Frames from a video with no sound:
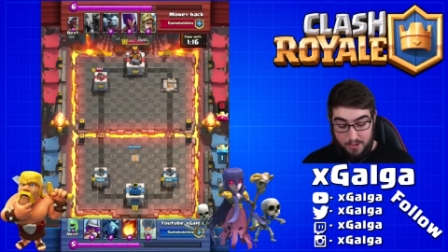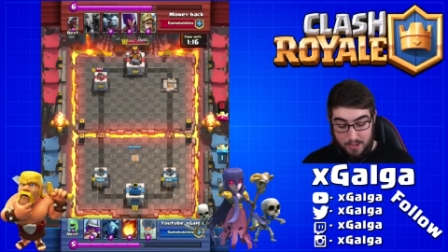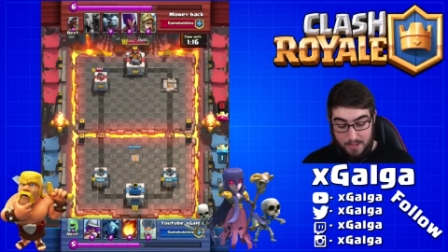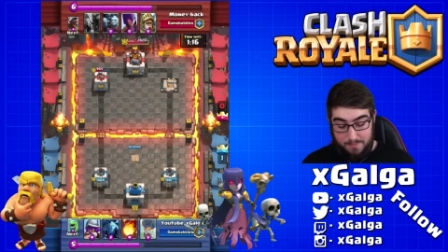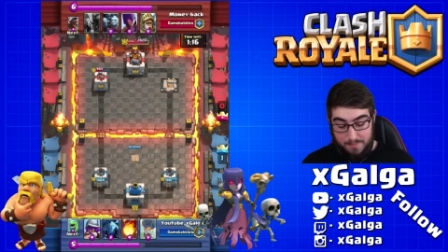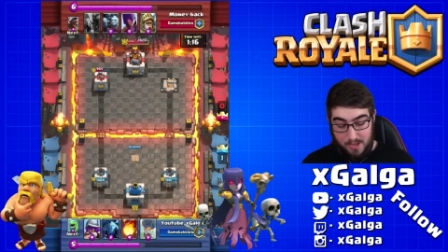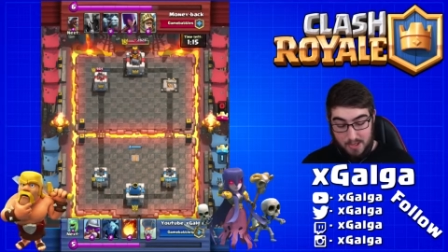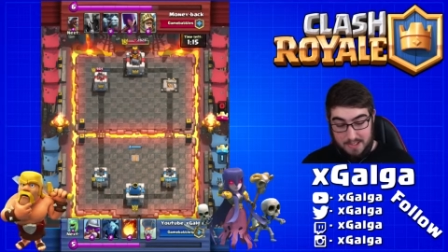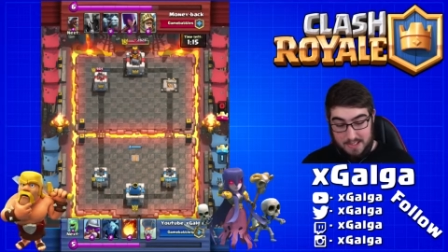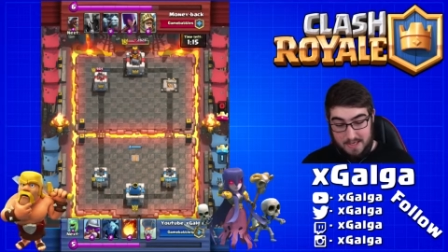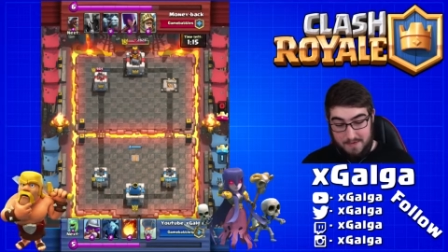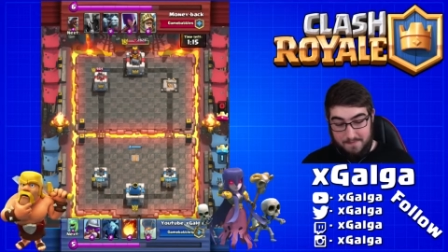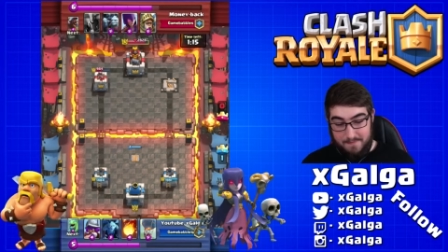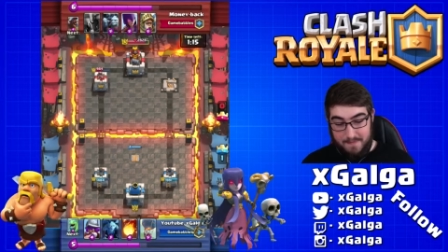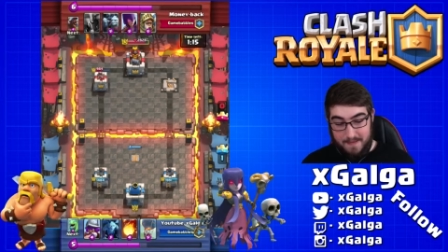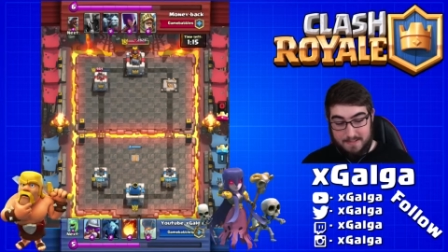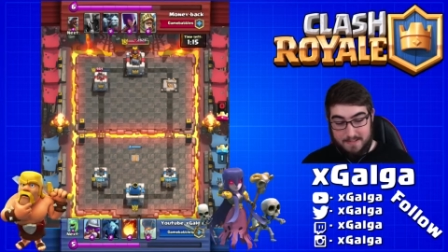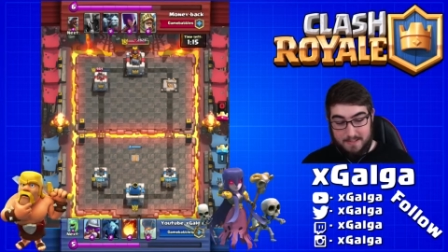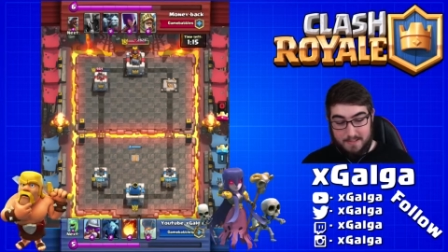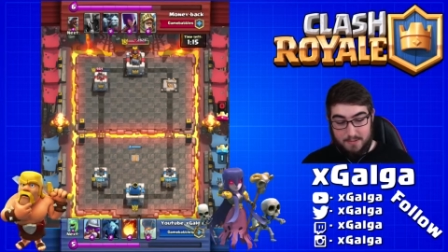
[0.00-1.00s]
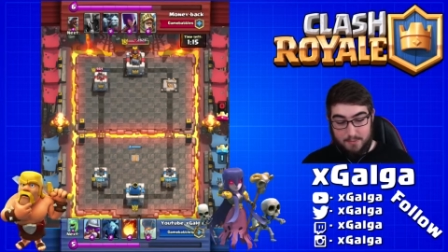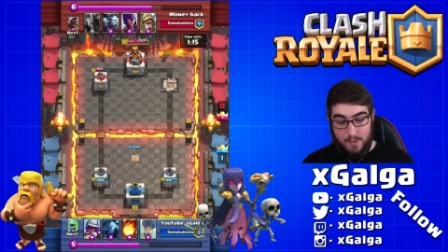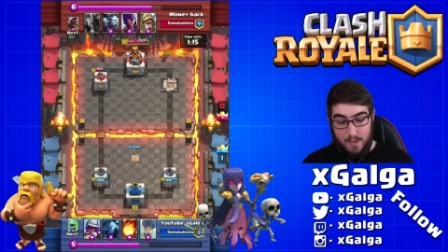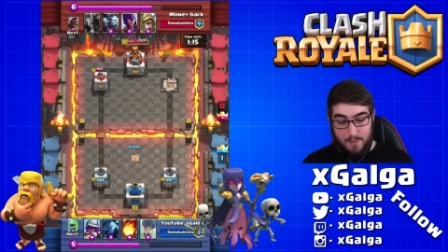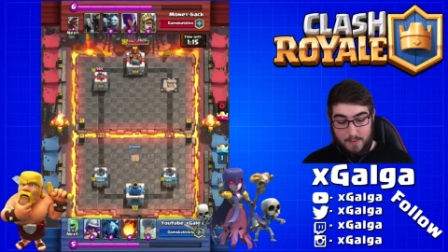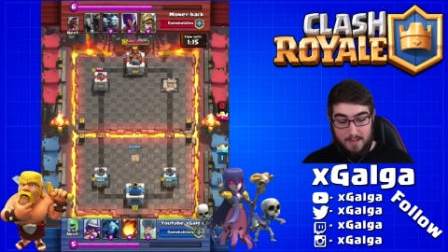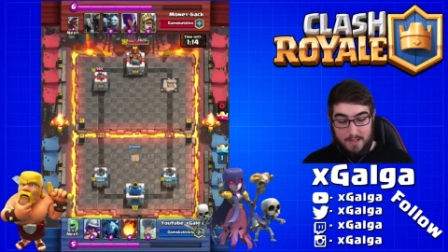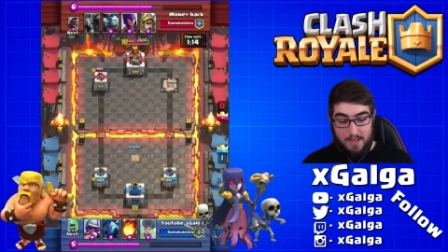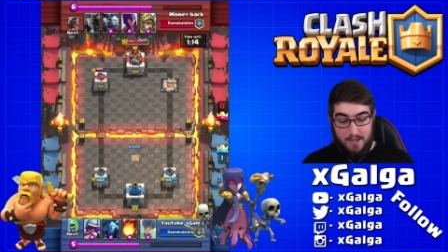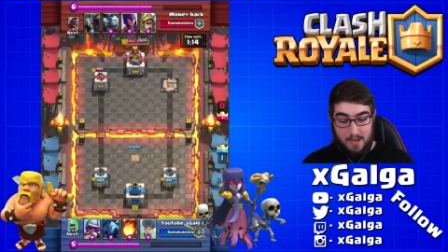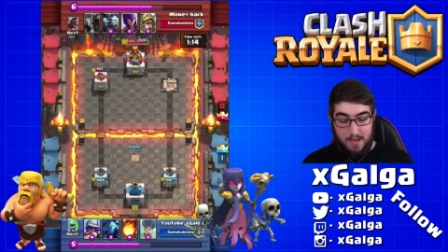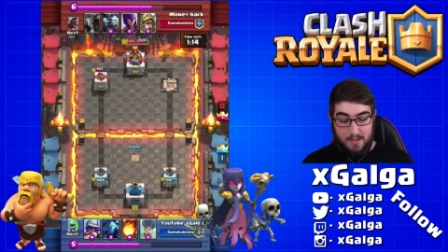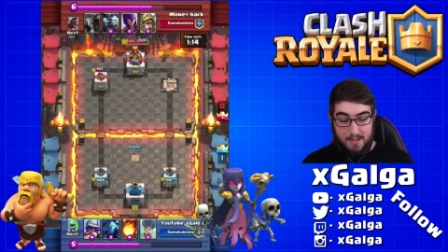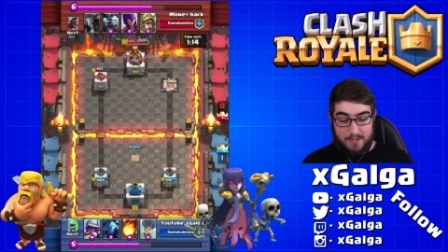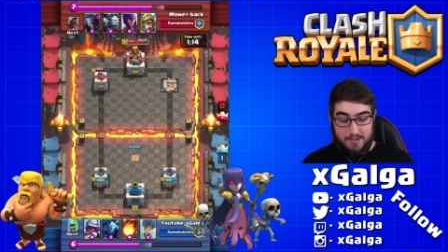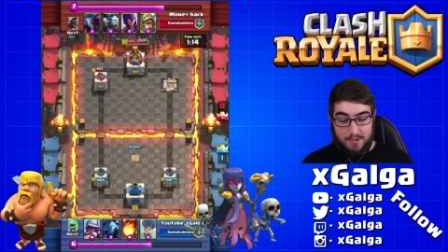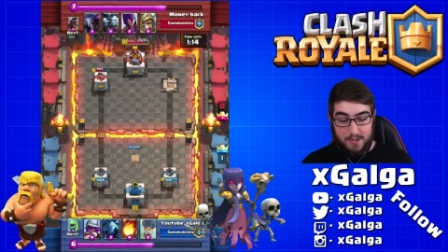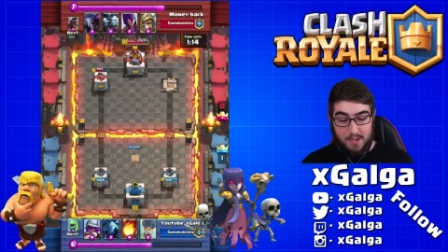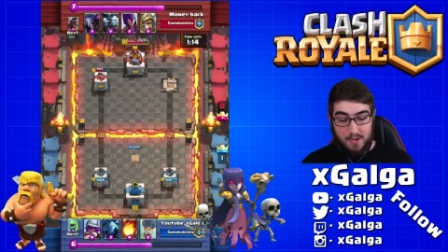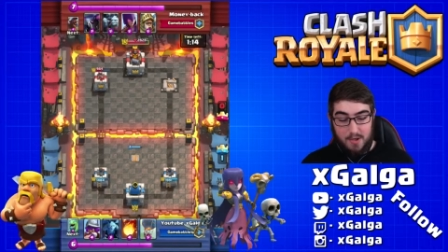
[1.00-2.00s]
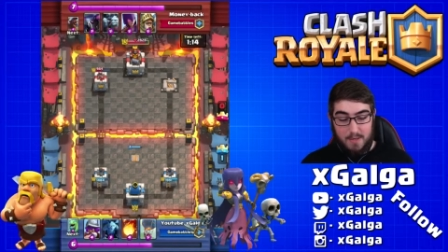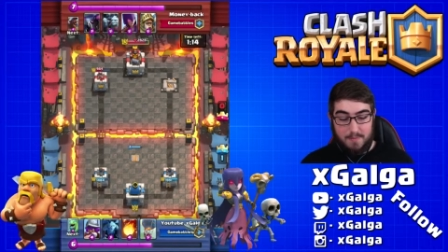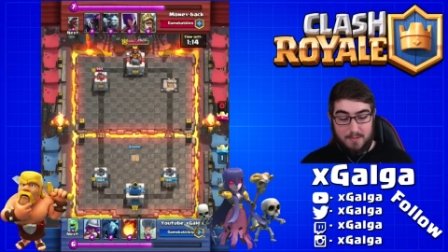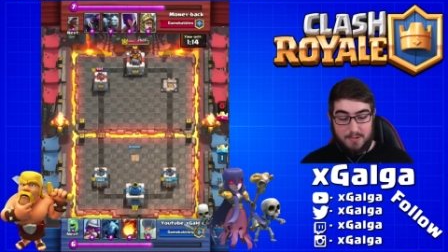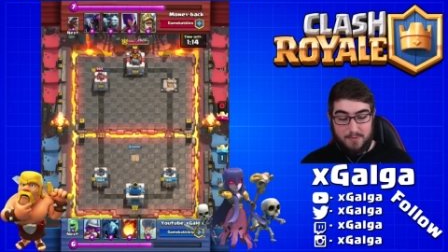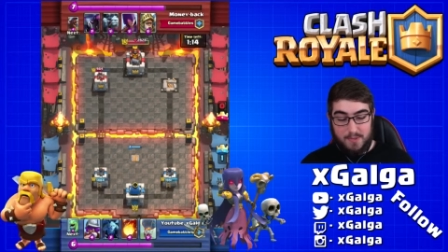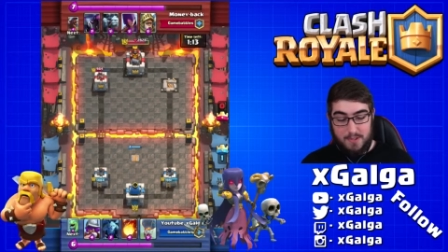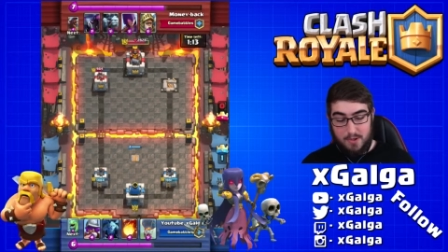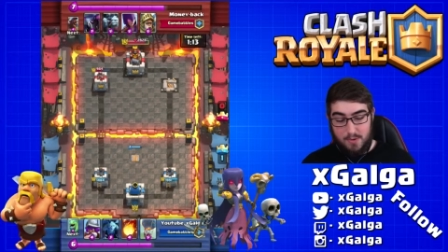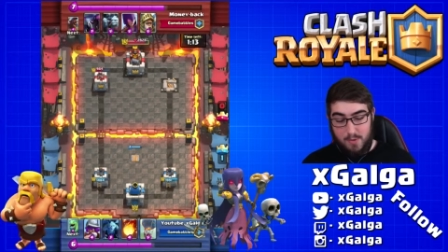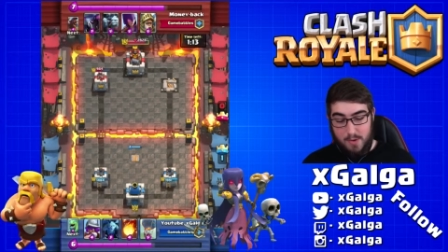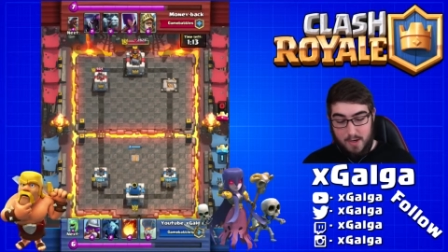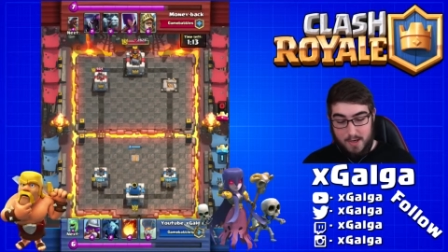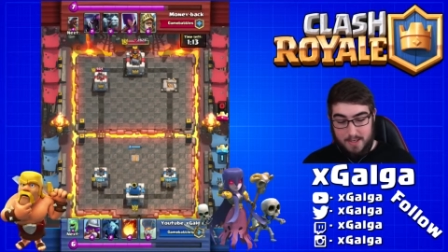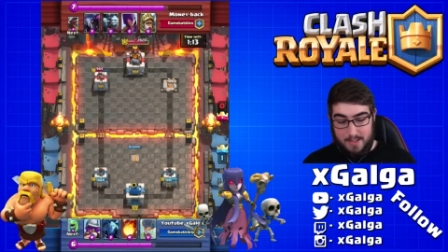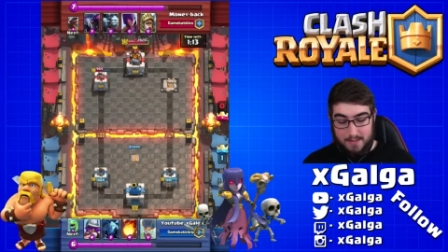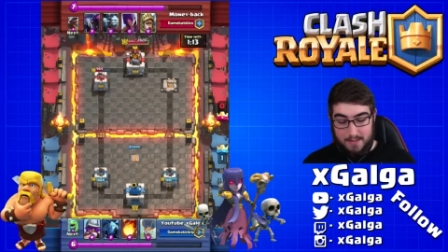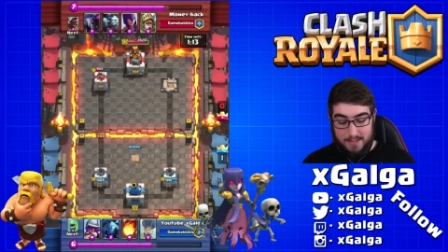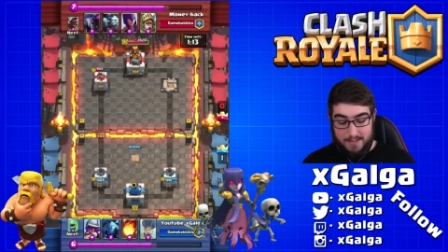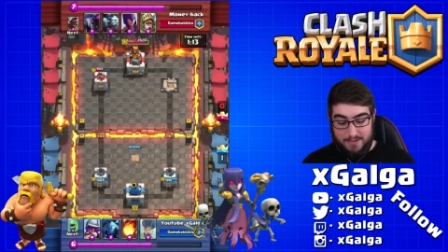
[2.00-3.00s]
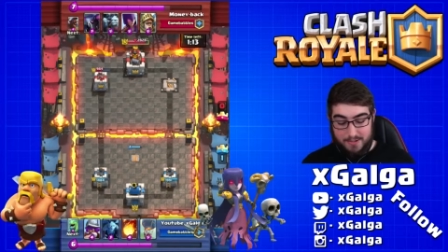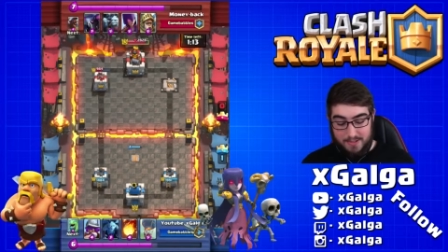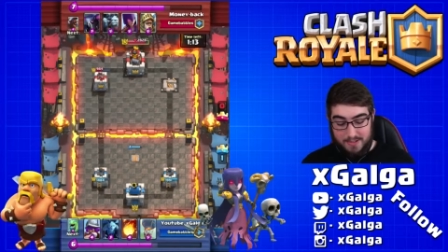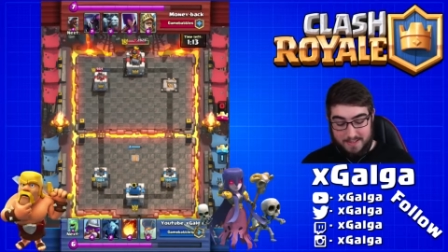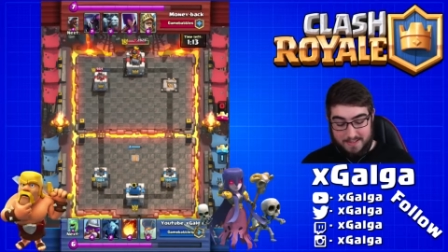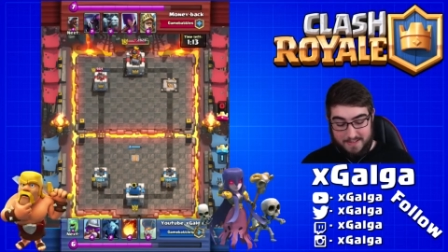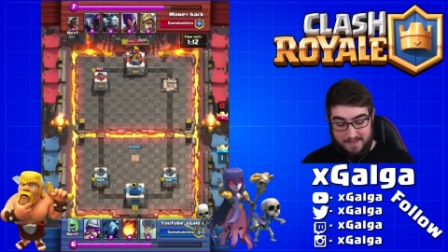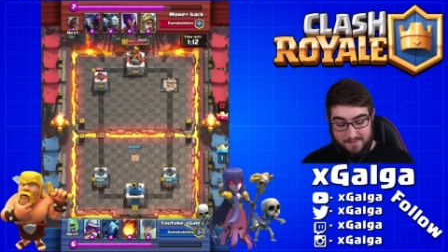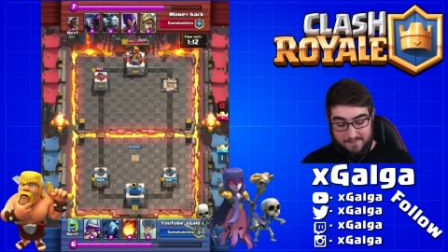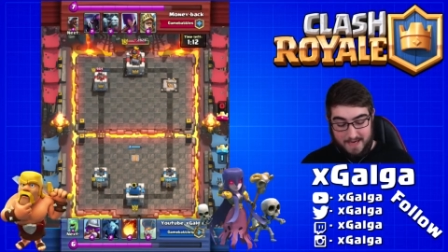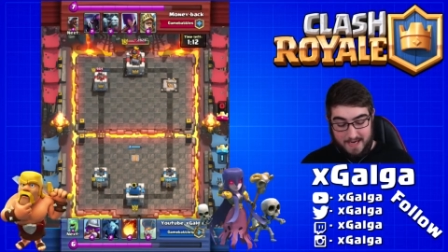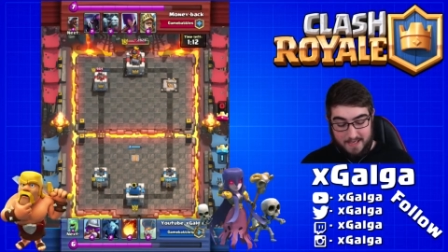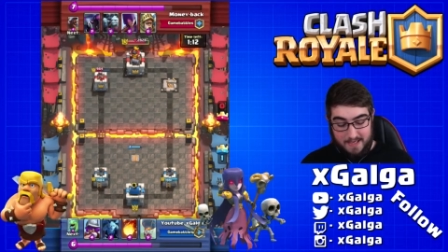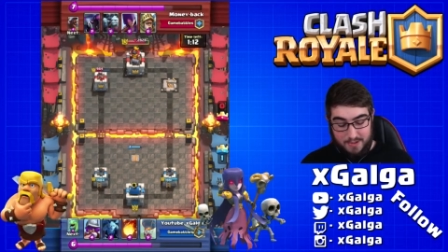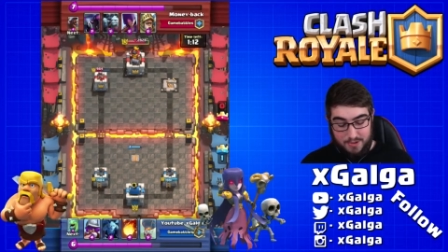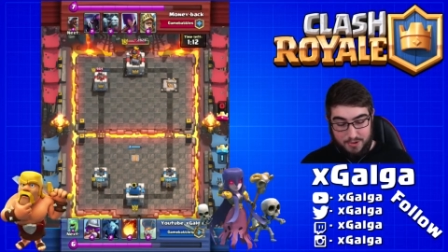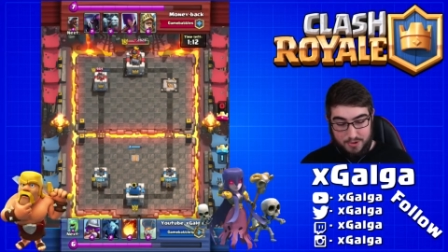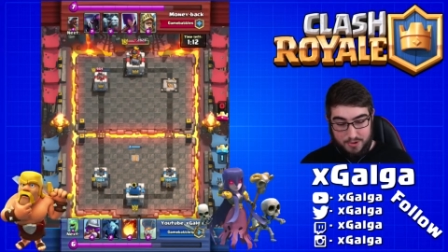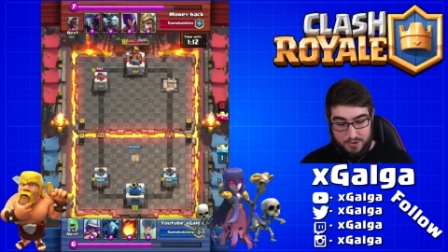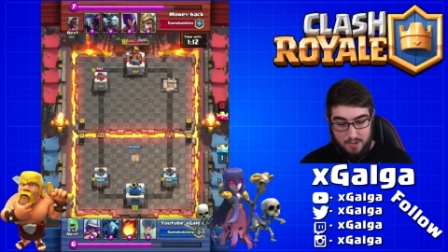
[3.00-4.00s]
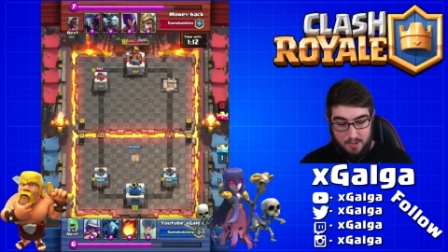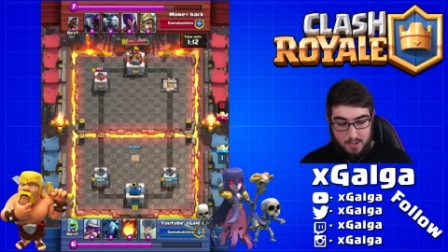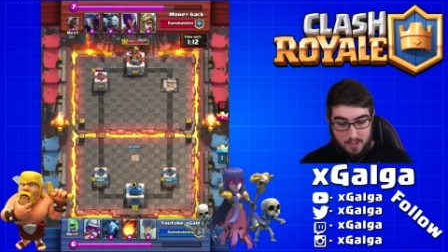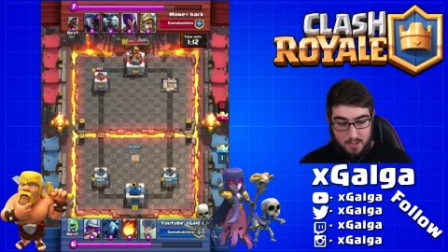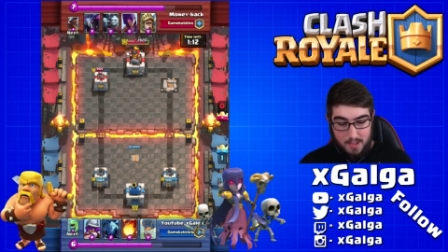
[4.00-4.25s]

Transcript: build up our defenses while we let our elixir go up because we knew we were at elixir disadvantage.